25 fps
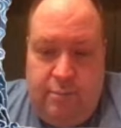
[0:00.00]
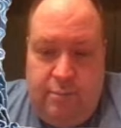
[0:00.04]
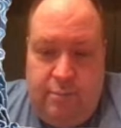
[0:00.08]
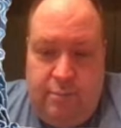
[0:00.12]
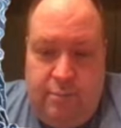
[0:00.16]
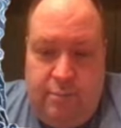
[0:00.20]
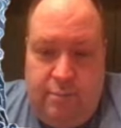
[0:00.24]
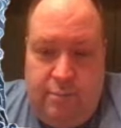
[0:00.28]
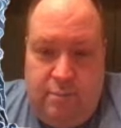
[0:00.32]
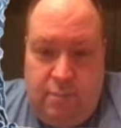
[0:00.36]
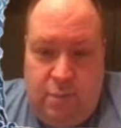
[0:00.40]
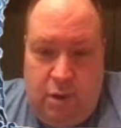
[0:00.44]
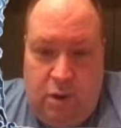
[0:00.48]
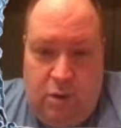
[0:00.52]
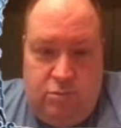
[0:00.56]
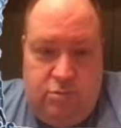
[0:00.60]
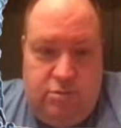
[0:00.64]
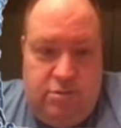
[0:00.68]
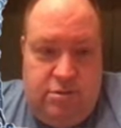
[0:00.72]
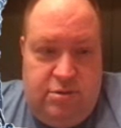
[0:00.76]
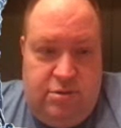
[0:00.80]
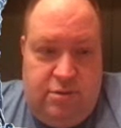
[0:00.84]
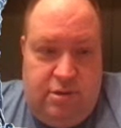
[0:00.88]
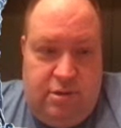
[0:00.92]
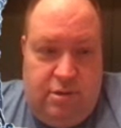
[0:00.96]

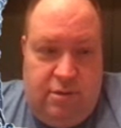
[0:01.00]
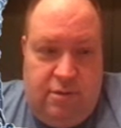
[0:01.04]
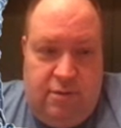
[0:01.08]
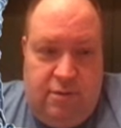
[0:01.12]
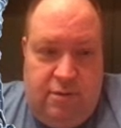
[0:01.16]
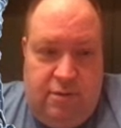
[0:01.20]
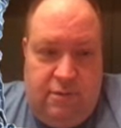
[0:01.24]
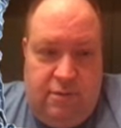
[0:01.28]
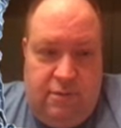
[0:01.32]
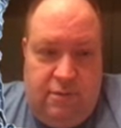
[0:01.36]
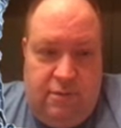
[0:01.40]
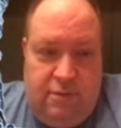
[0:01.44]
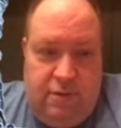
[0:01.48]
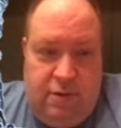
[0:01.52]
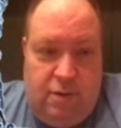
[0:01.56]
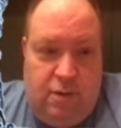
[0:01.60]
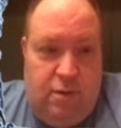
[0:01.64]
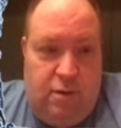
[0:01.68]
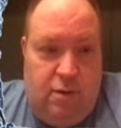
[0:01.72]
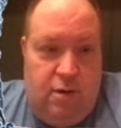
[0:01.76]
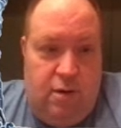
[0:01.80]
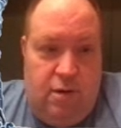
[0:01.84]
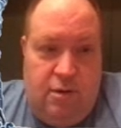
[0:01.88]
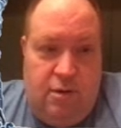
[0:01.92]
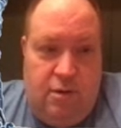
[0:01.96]
Most of the
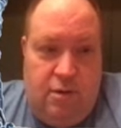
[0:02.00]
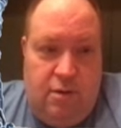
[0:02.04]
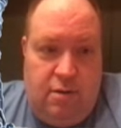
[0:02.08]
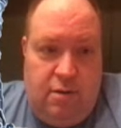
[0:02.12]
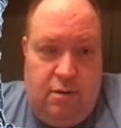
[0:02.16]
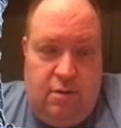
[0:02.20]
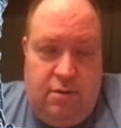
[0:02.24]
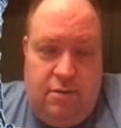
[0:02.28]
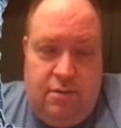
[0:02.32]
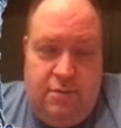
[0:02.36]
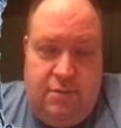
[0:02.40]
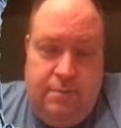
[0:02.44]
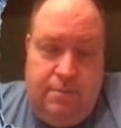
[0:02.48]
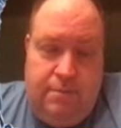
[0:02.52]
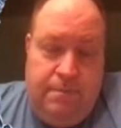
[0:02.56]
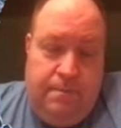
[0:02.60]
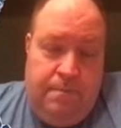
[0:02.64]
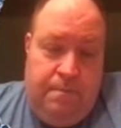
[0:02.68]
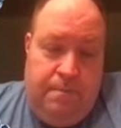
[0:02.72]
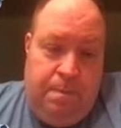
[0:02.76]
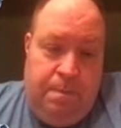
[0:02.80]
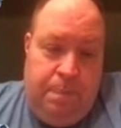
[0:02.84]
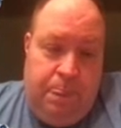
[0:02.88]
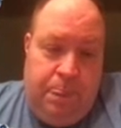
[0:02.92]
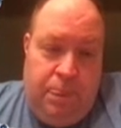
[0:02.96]
Guardian cards
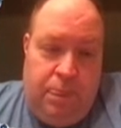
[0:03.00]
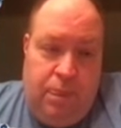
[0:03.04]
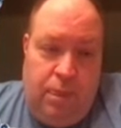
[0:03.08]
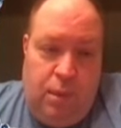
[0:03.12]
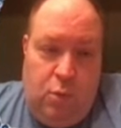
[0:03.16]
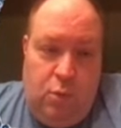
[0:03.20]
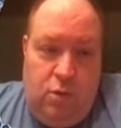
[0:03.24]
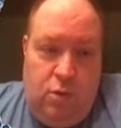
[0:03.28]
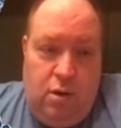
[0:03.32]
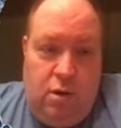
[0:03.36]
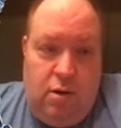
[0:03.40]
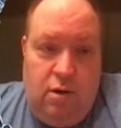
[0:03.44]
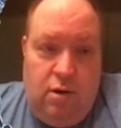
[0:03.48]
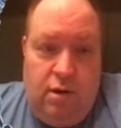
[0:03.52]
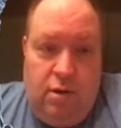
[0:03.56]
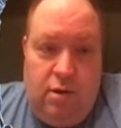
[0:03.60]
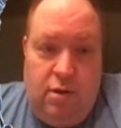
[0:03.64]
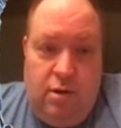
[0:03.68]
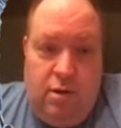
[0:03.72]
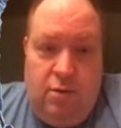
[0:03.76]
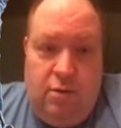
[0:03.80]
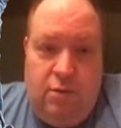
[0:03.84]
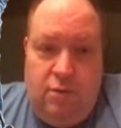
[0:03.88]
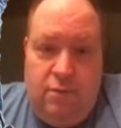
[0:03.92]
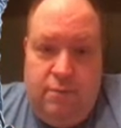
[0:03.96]
we already
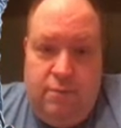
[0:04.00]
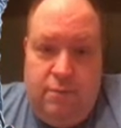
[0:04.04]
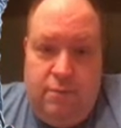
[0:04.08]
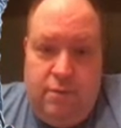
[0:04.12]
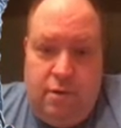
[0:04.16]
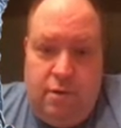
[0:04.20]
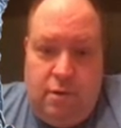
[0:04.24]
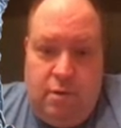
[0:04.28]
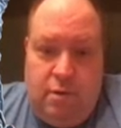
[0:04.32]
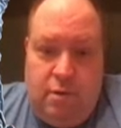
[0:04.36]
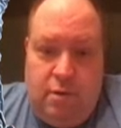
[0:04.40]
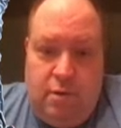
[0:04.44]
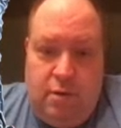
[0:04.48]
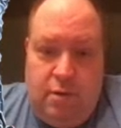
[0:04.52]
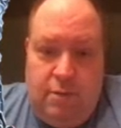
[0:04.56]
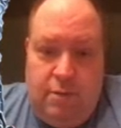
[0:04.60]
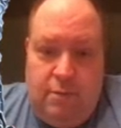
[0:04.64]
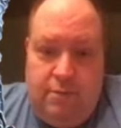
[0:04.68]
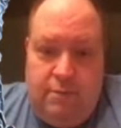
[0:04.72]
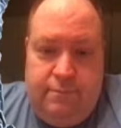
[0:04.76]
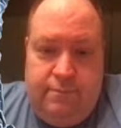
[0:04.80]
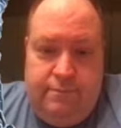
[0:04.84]
know are